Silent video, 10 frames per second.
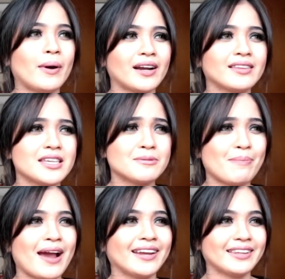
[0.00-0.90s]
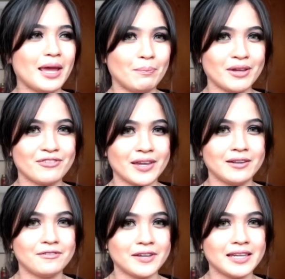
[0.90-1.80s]
parang despite the epic
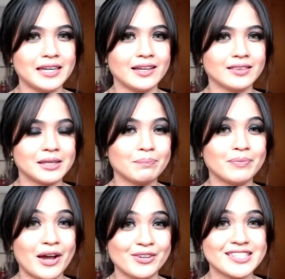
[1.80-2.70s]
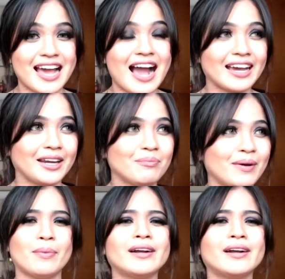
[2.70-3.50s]
fail feeling deep down sa akin,